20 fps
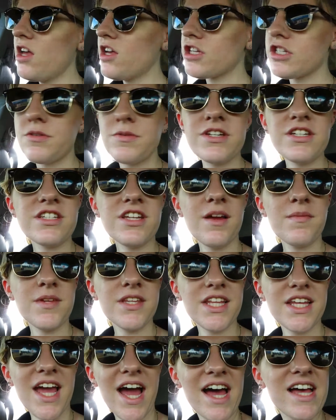So we just stopped at
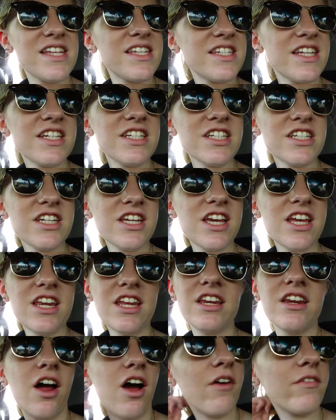the gas station,
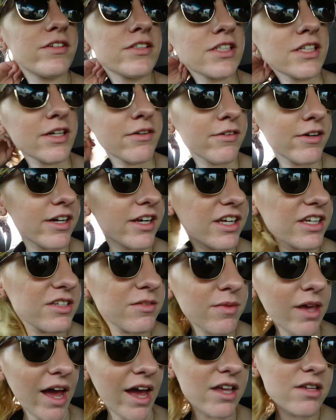and obviously we're getting
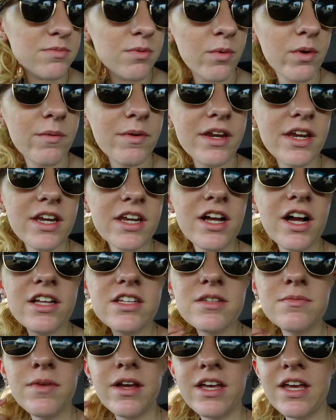some gas, but we went in and
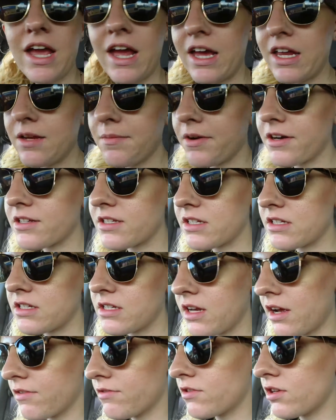got some like candy bars and
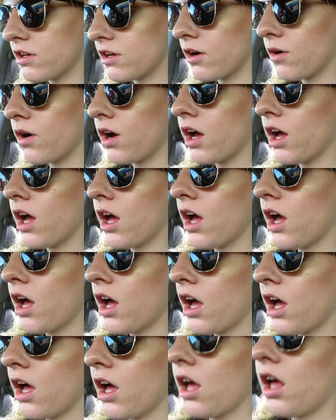stuff too.
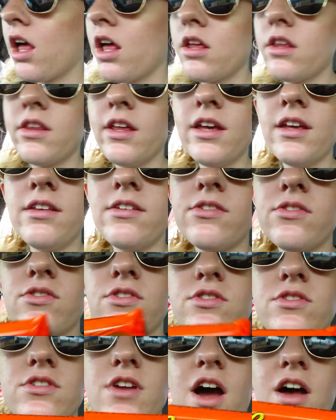This
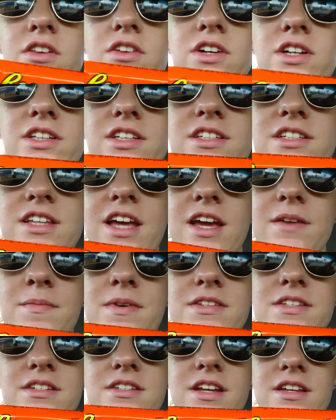does not look the same
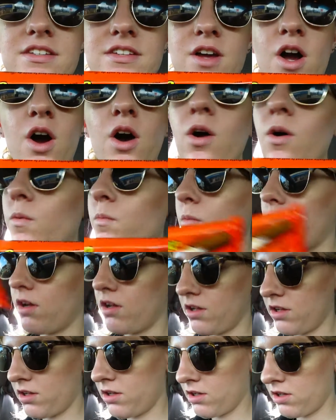as it does at home.
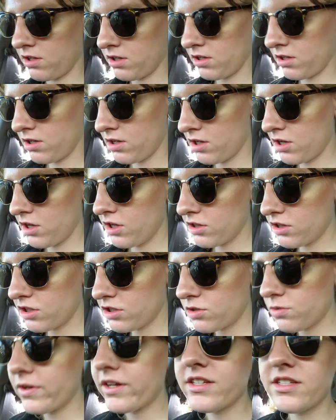The
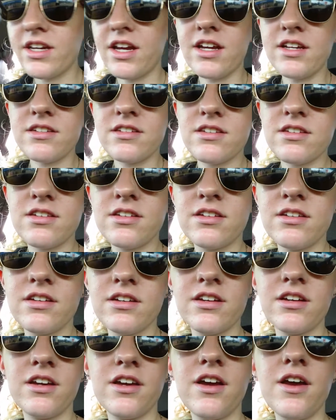Twix does.
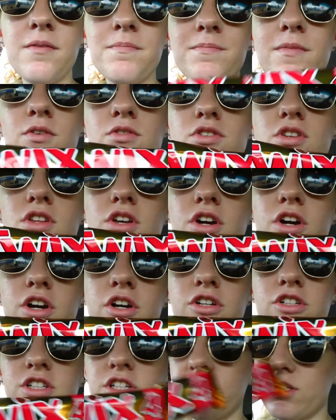Most of the
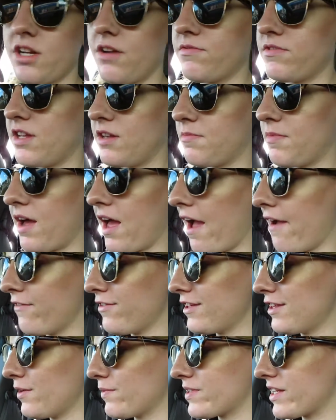Hershey stuff did, but
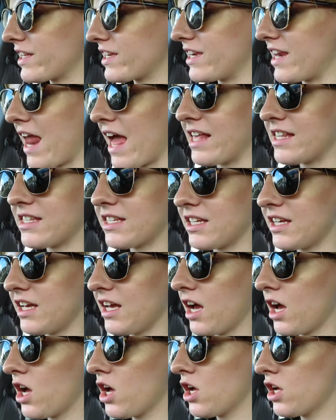everything that was like
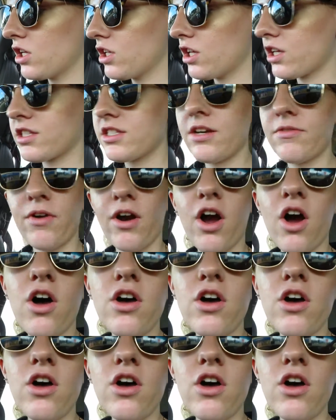Nestle looked different.